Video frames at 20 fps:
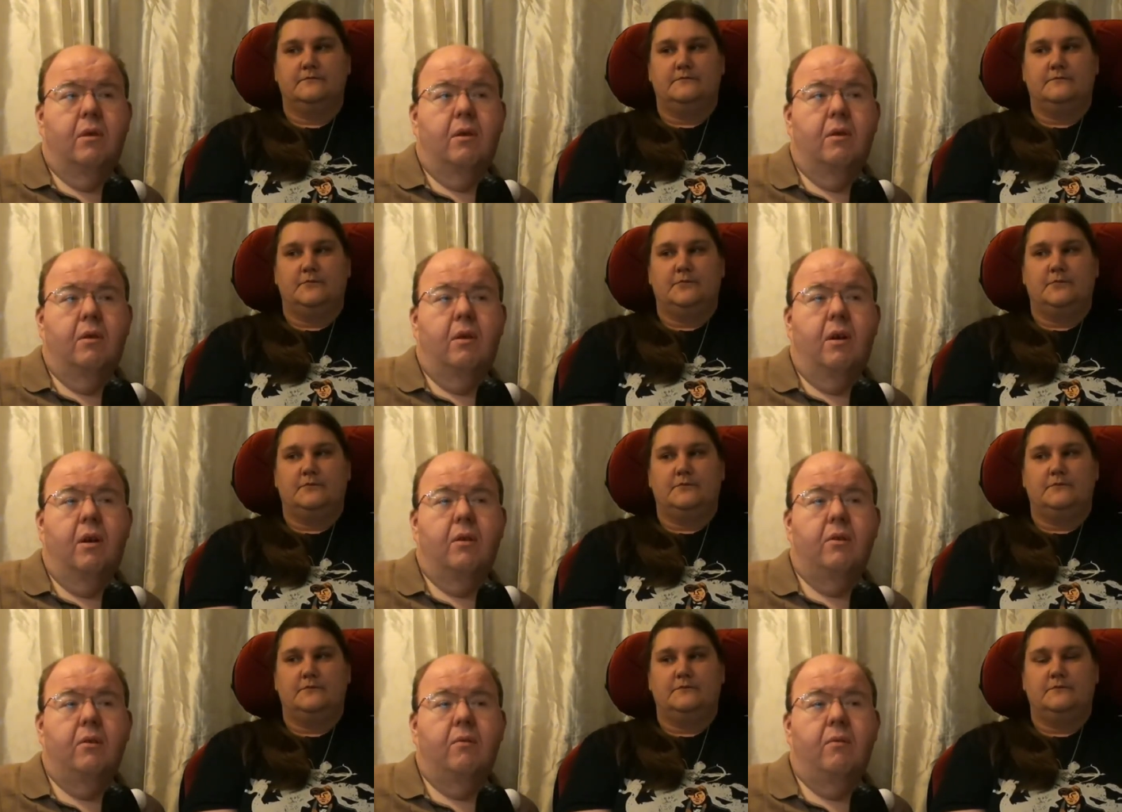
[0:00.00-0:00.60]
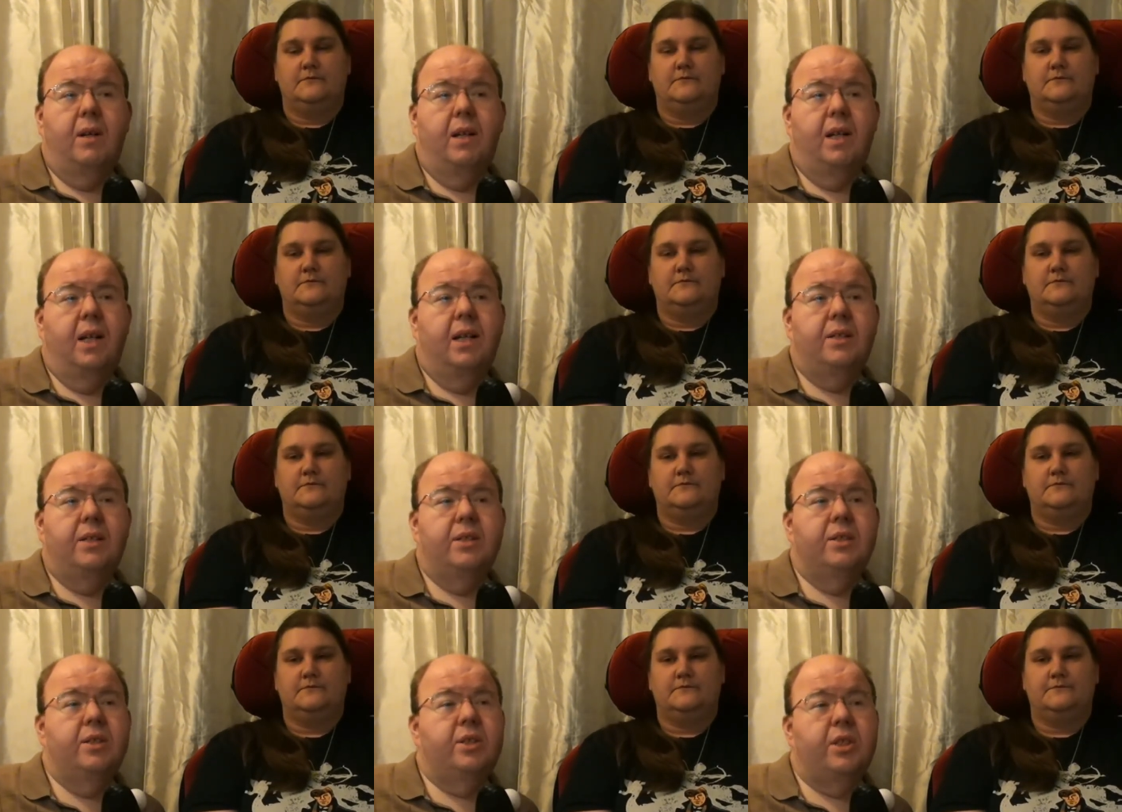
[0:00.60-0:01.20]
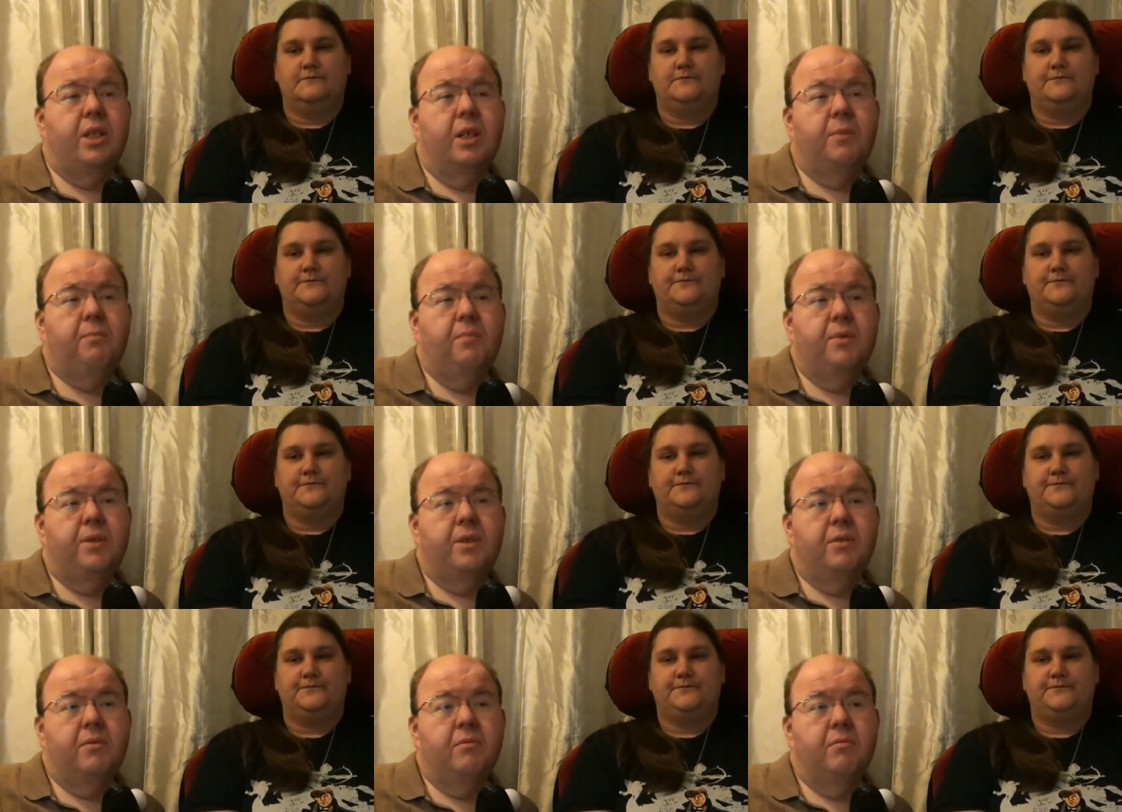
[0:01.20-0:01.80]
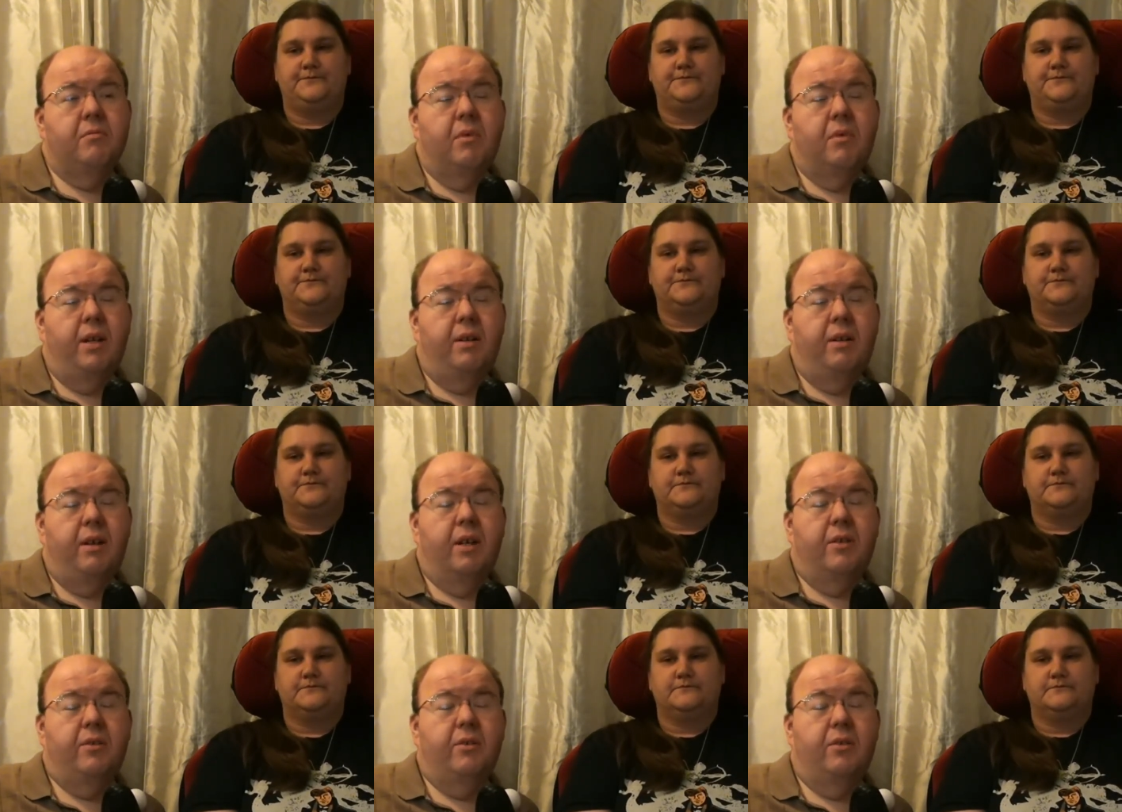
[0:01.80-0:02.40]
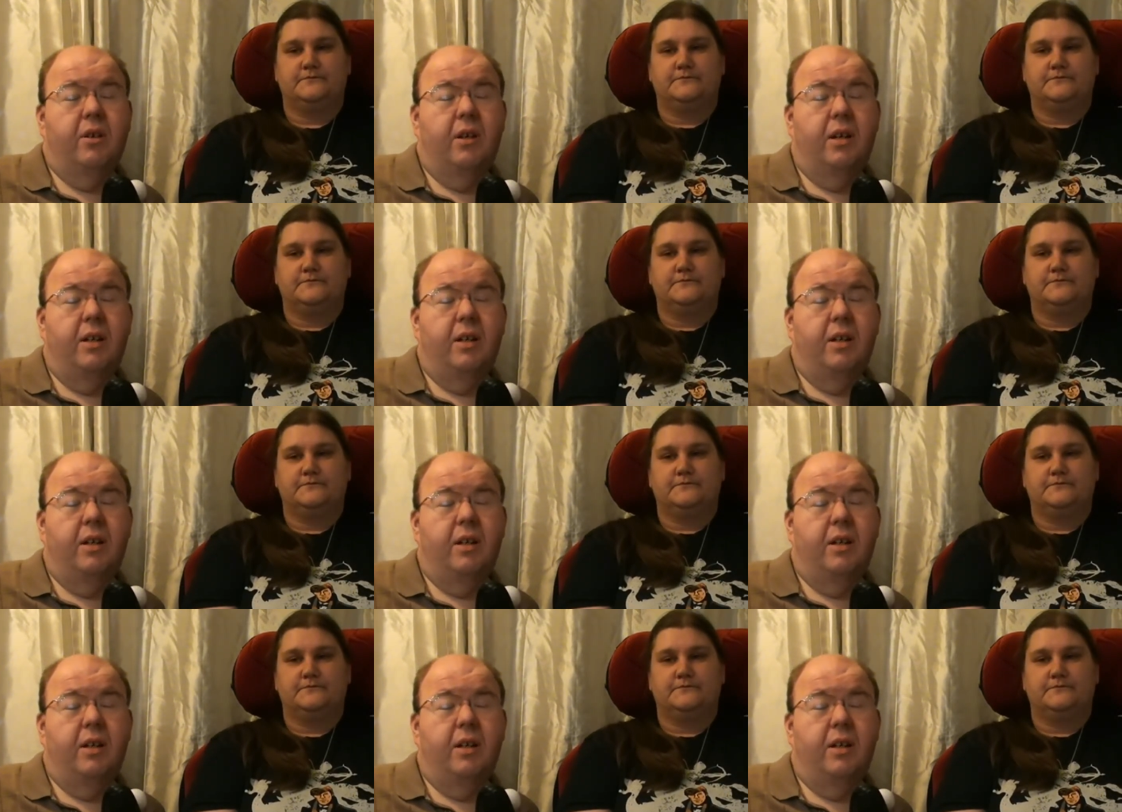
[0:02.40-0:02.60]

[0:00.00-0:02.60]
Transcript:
Speaker 1: or other relationships, I guess,